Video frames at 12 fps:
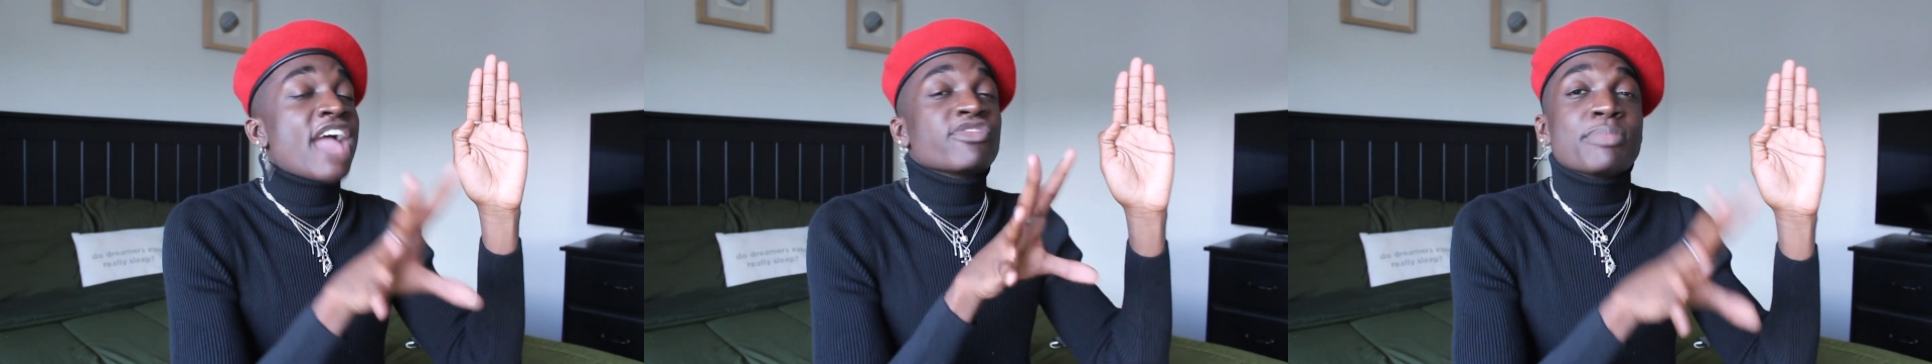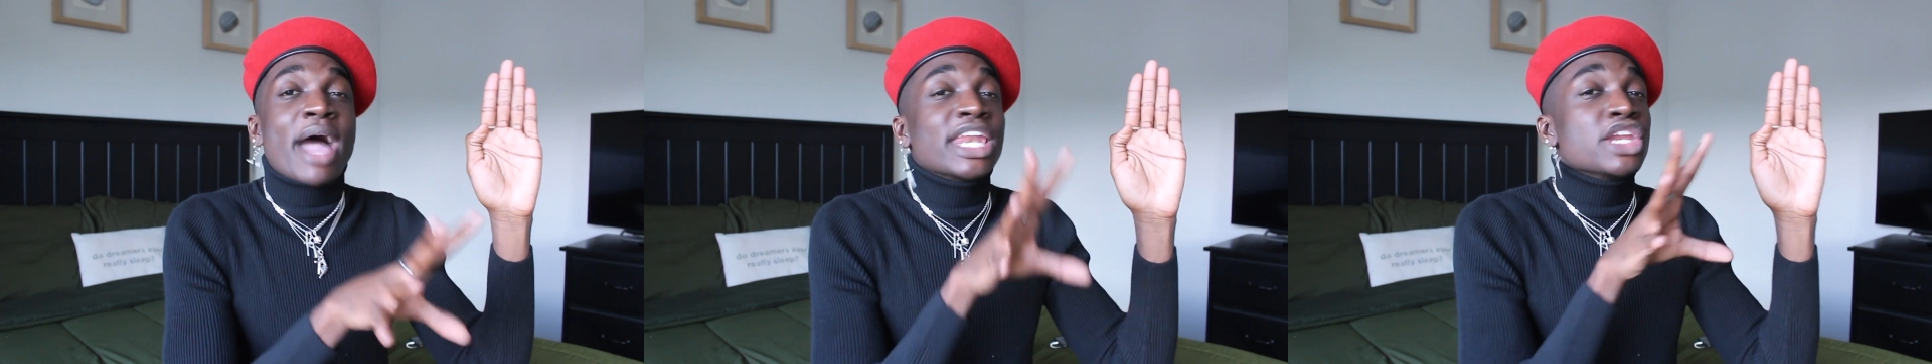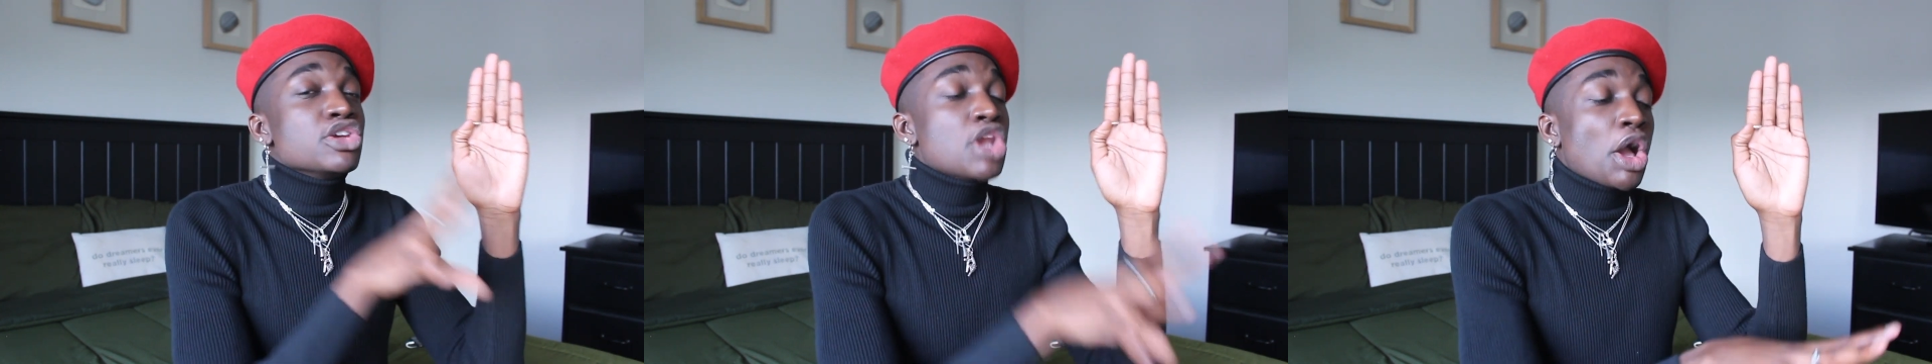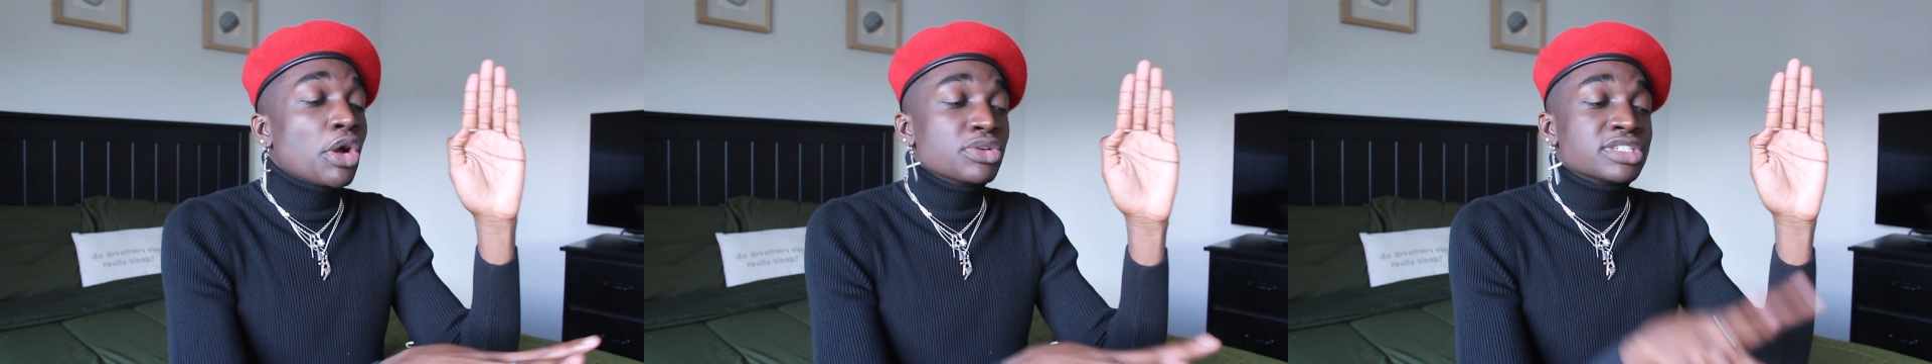everybody
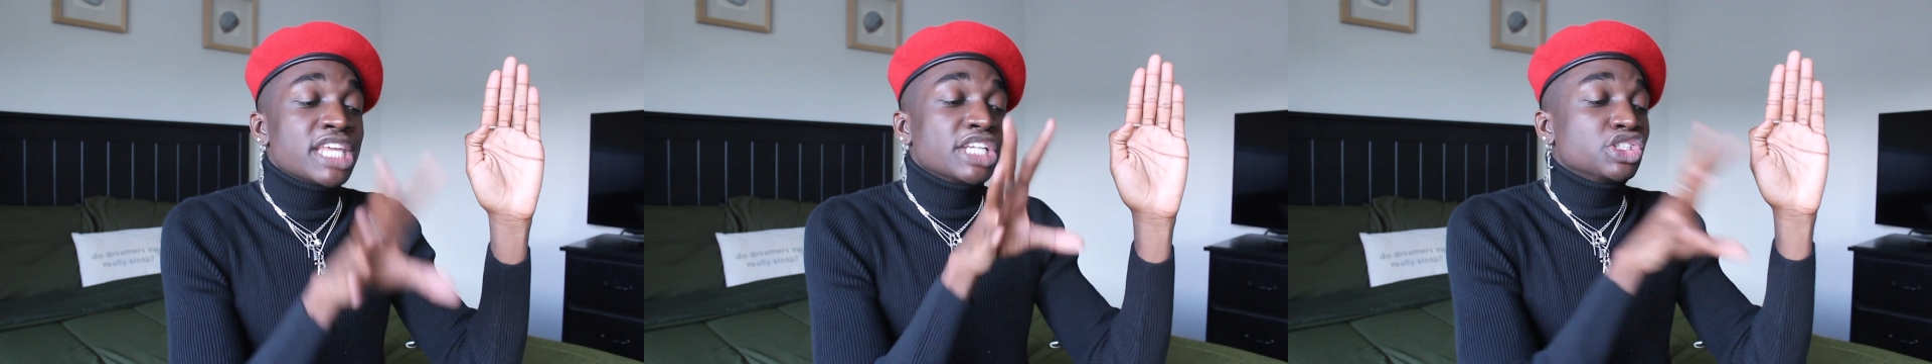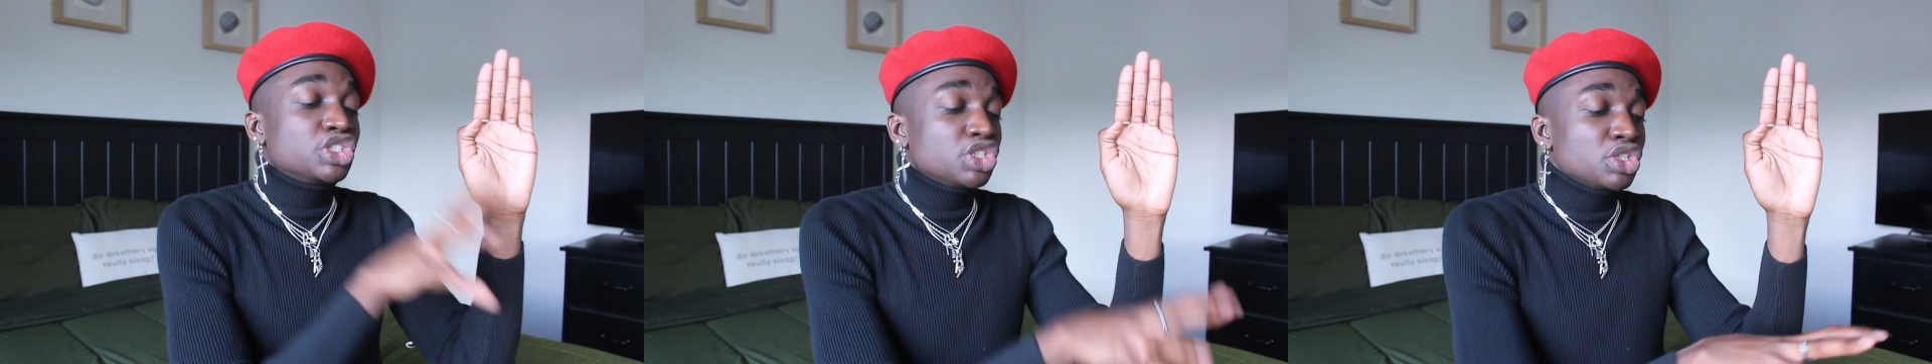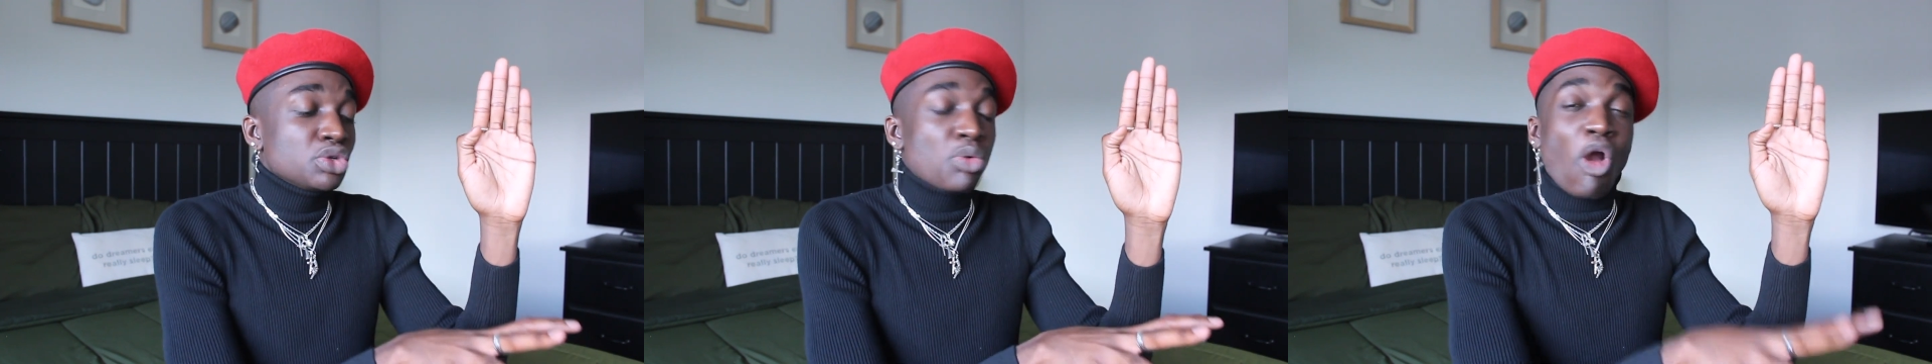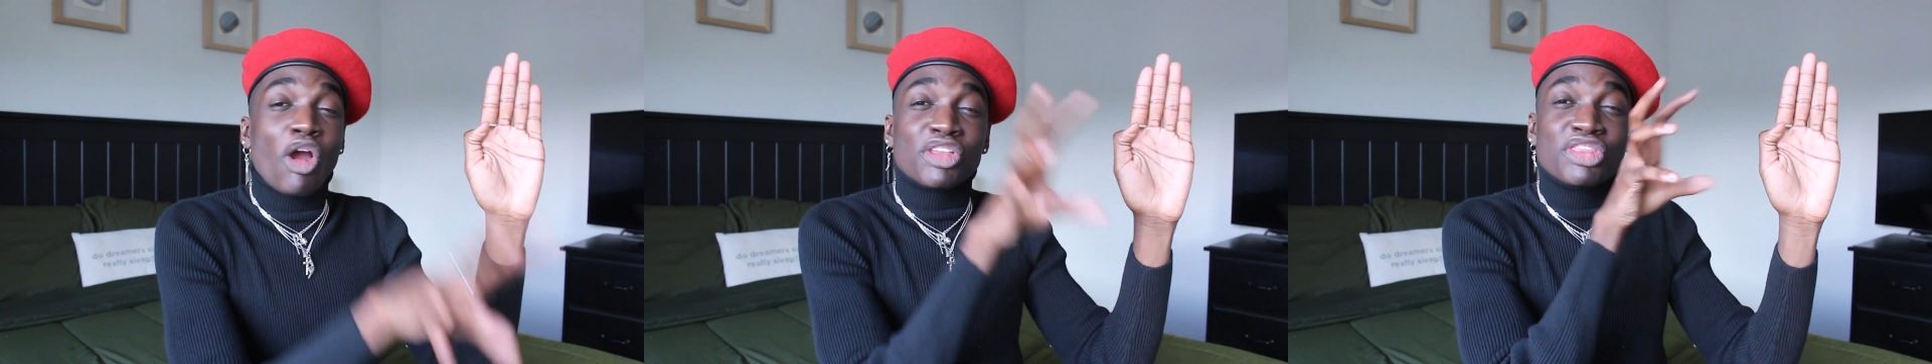knows that
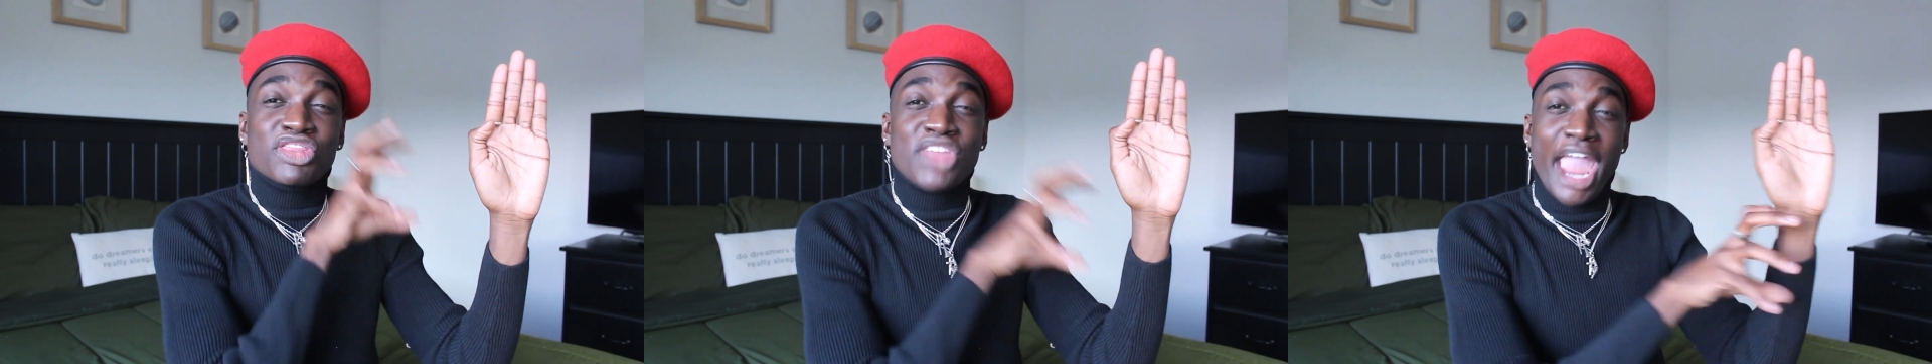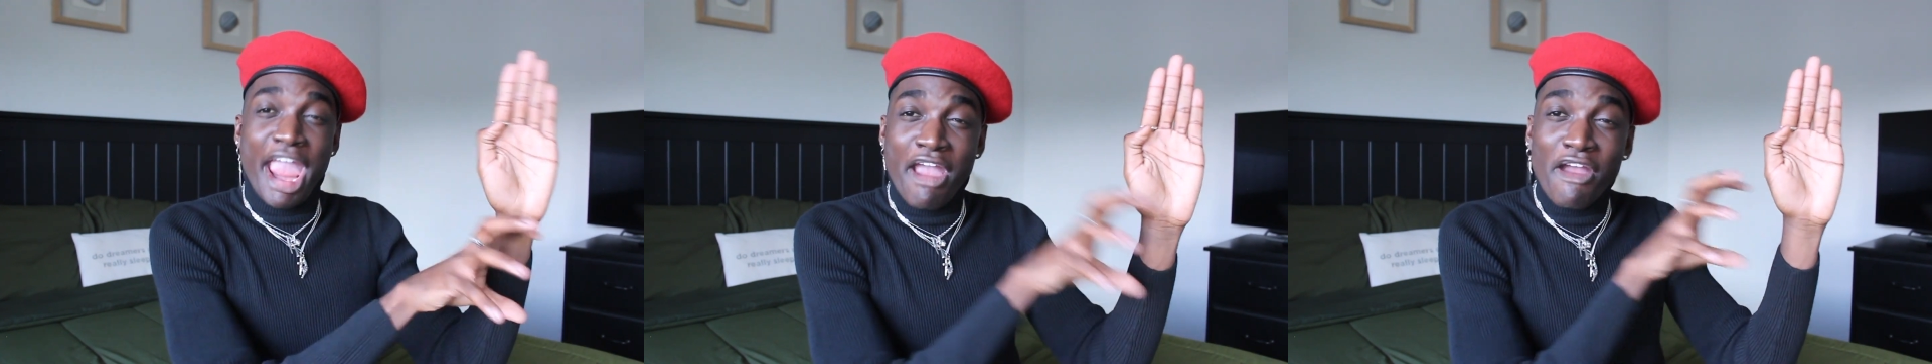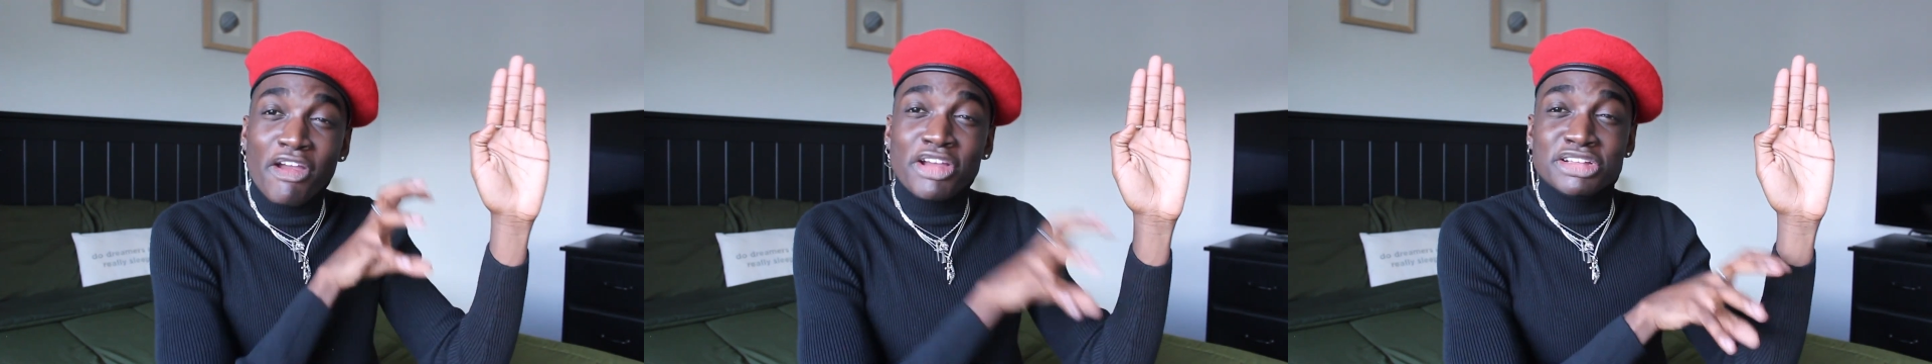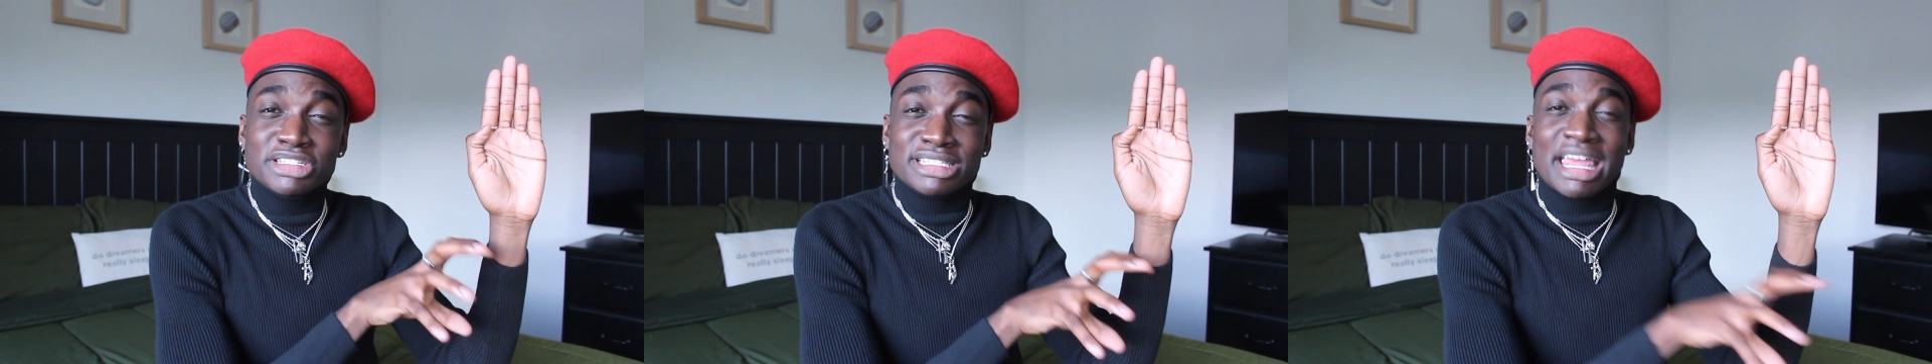you are
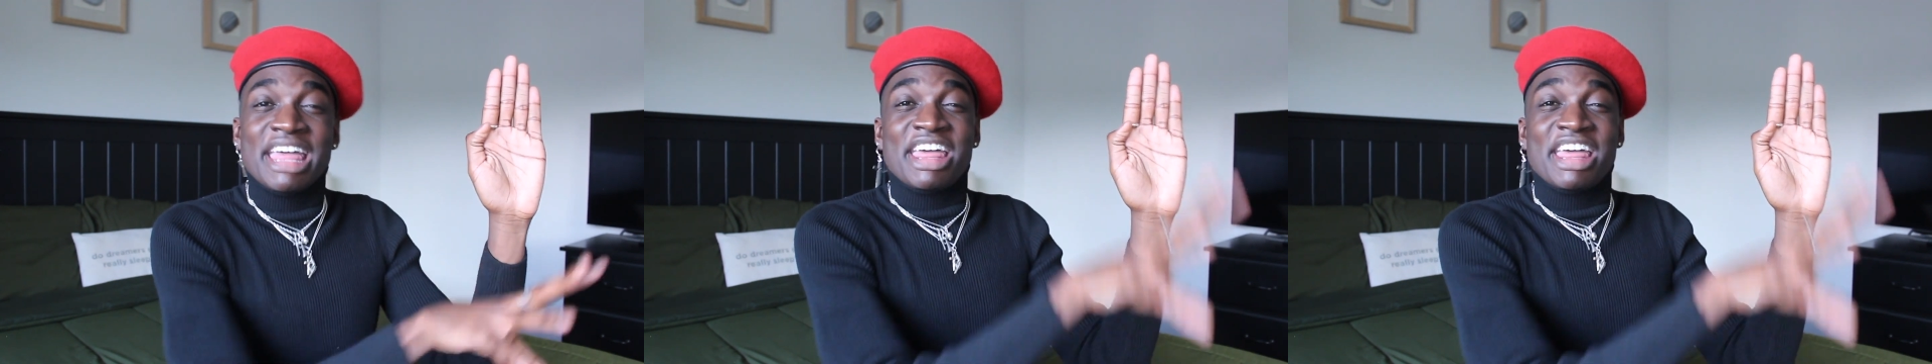theirs.